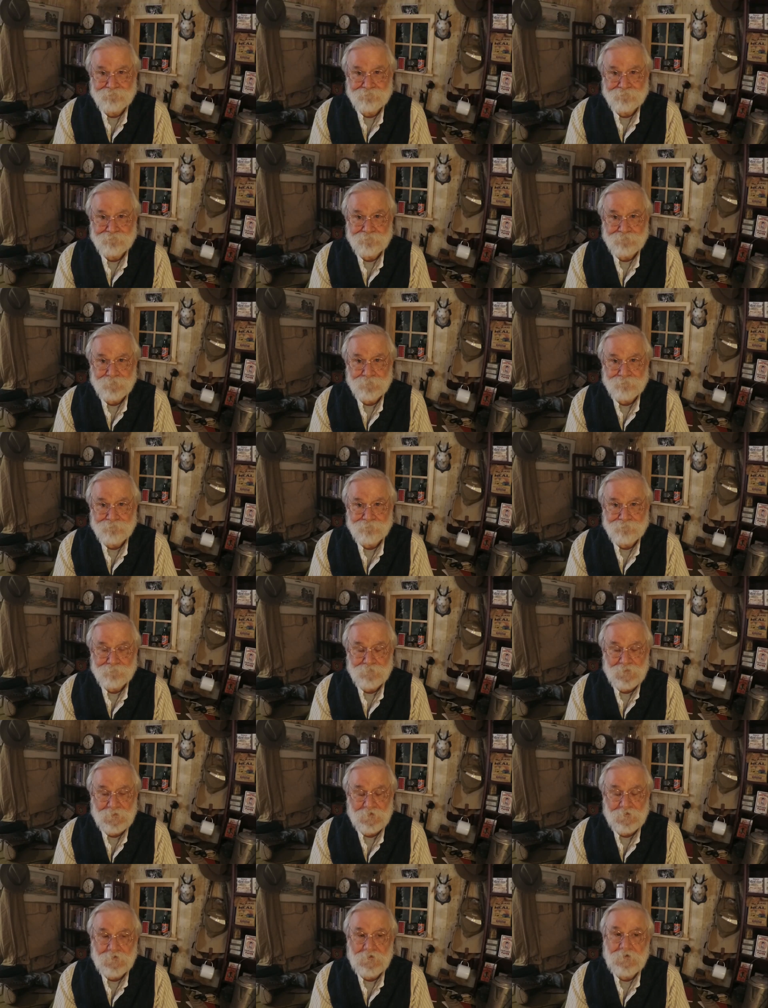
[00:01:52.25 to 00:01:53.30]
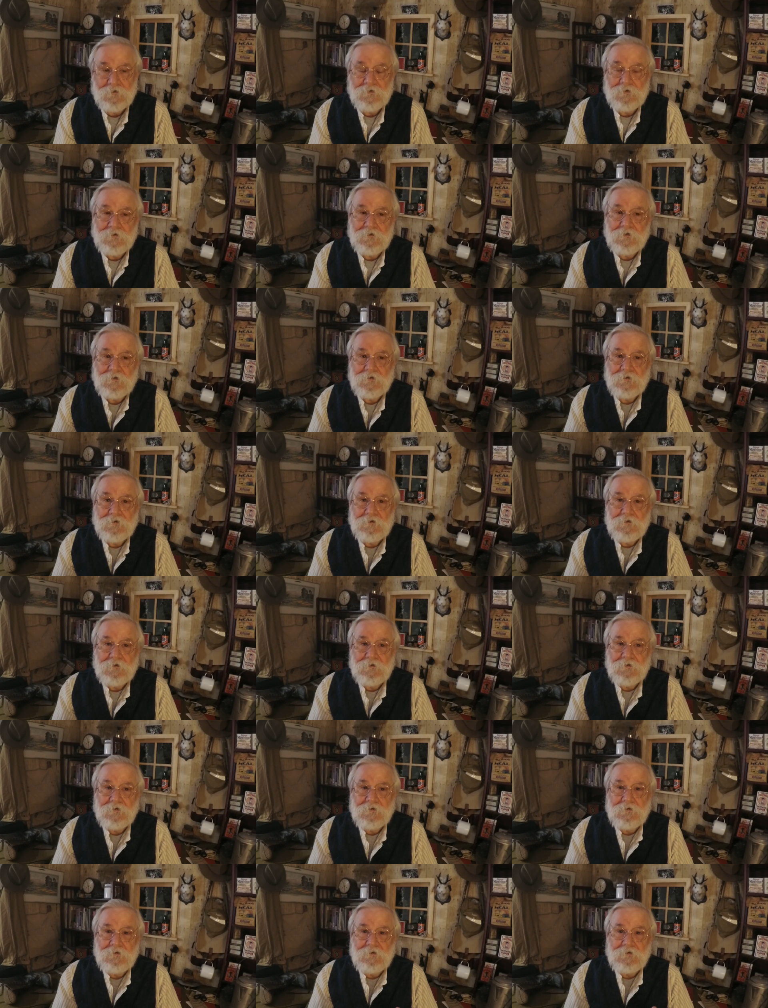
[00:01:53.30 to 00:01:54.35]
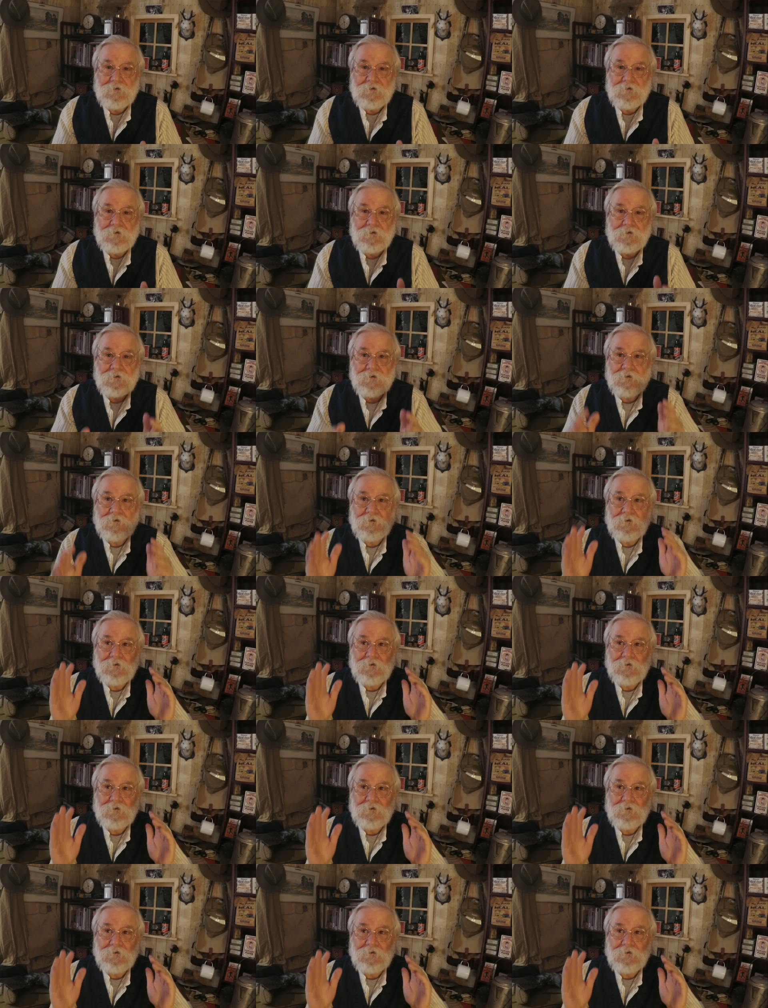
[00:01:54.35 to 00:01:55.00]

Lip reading: (no one is talking)